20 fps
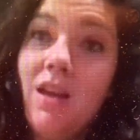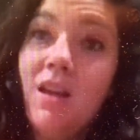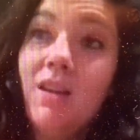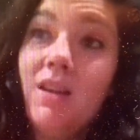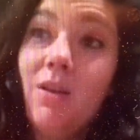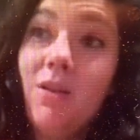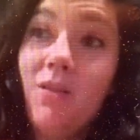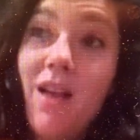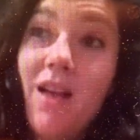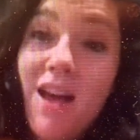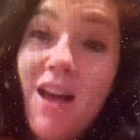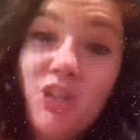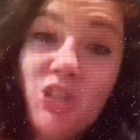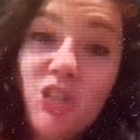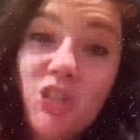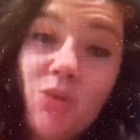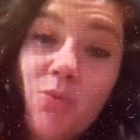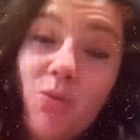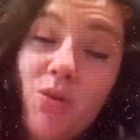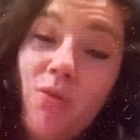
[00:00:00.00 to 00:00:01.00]
Now last
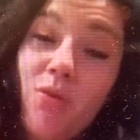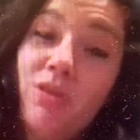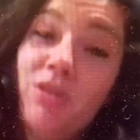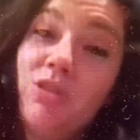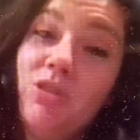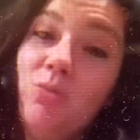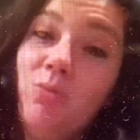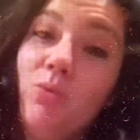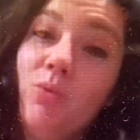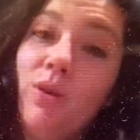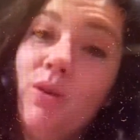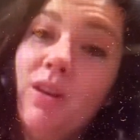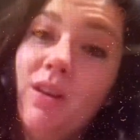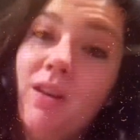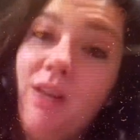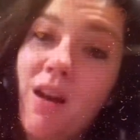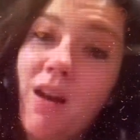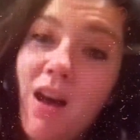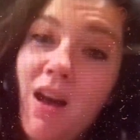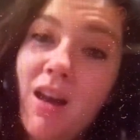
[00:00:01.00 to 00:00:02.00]
year we were at 2.9,
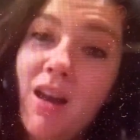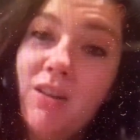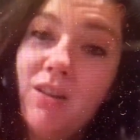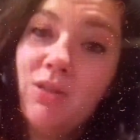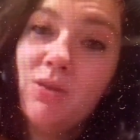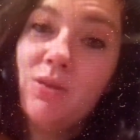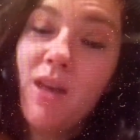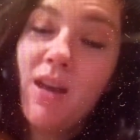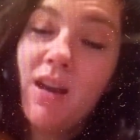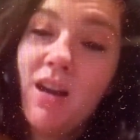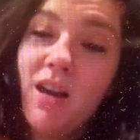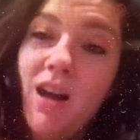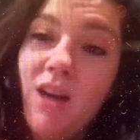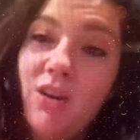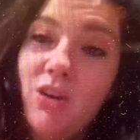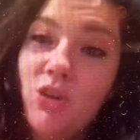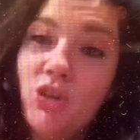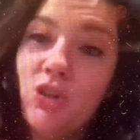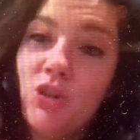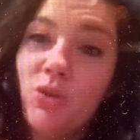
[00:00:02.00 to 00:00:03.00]
so that kind
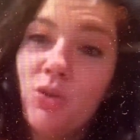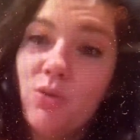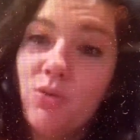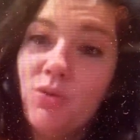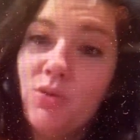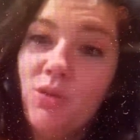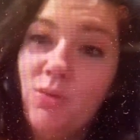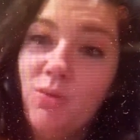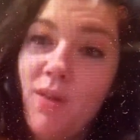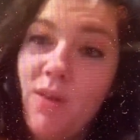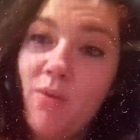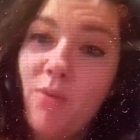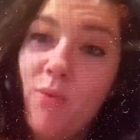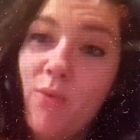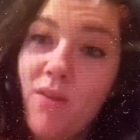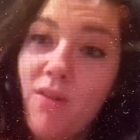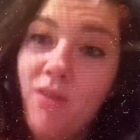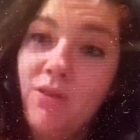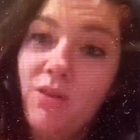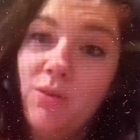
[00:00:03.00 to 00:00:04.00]
of shows you that
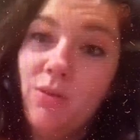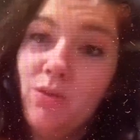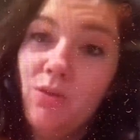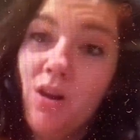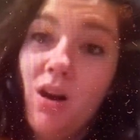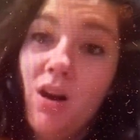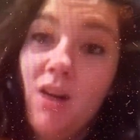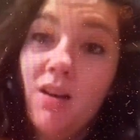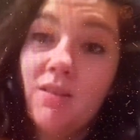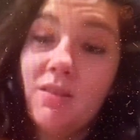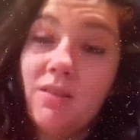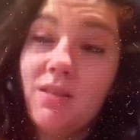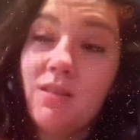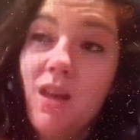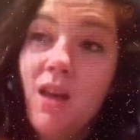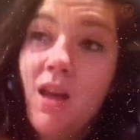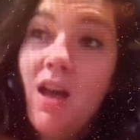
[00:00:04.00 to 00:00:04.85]
revenue loss.